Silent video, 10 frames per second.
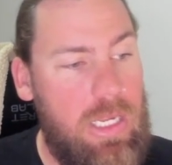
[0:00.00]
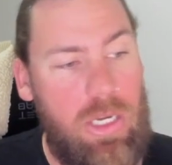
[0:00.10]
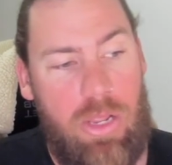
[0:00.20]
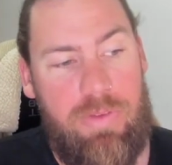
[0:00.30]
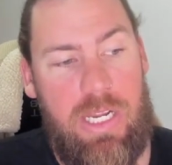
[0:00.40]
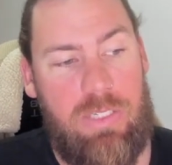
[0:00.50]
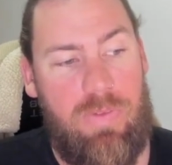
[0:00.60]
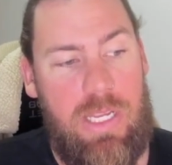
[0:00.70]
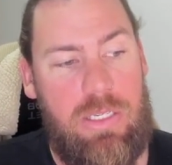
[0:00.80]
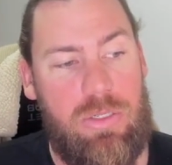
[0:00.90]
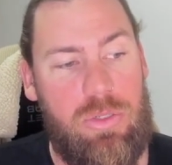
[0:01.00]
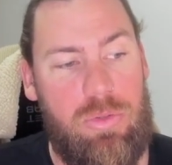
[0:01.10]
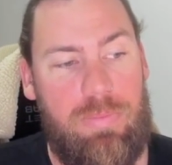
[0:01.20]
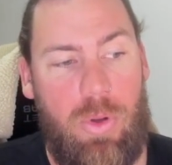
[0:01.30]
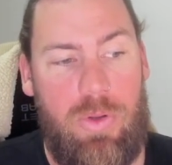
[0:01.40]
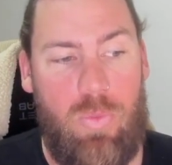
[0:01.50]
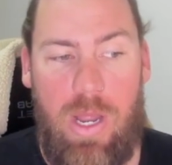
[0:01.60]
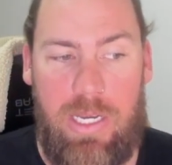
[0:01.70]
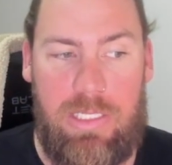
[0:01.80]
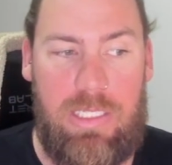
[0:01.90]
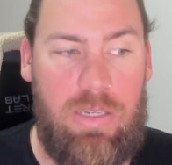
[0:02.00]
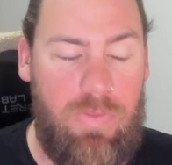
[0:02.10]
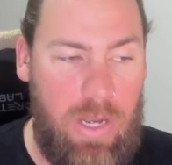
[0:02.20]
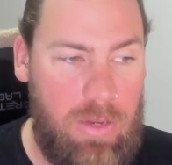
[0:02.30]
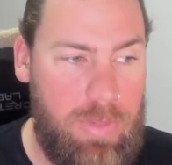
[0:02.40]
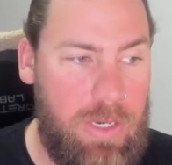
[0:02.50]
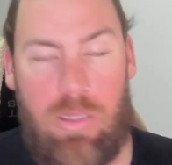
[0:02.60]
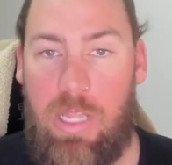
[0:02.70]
Illuvidex V2.1 is in development.